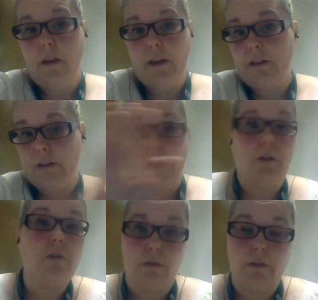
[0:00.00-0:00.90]
a
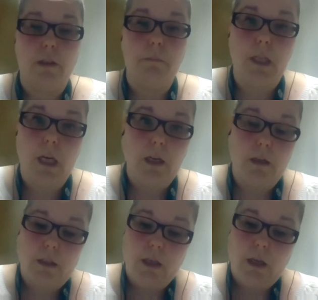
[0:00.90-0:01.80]
catastrophe
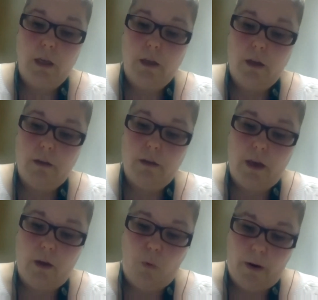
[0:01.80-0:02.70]
because
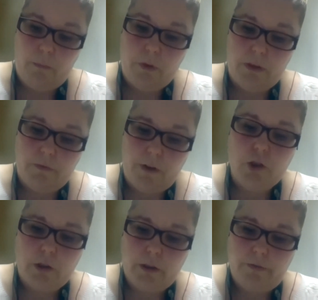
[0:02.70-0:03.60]
what was
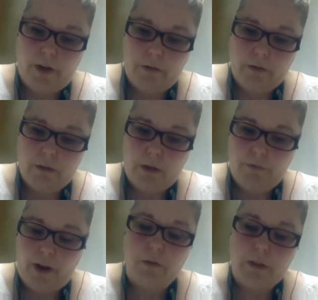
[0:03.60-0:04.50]
eventually found
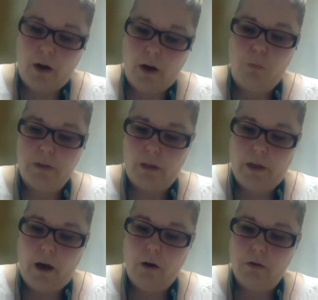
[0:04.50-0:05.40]
out was that
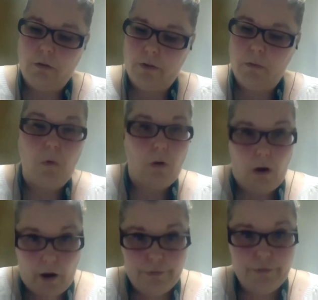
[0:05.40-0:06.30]
the algorithm more
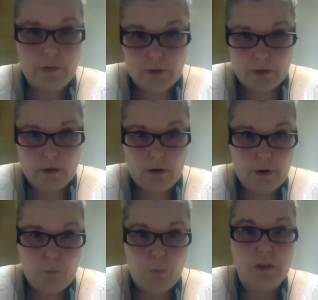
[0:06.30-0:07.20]
often than
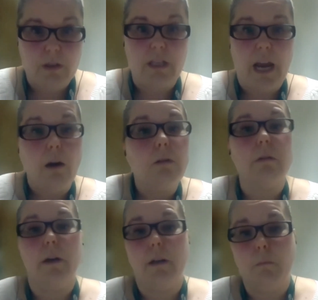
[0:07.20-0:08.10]
not was
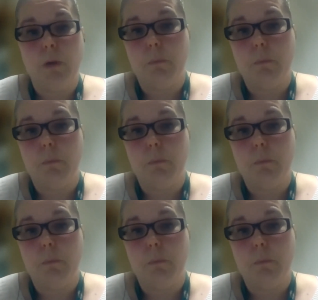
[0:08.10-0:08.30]
downgrading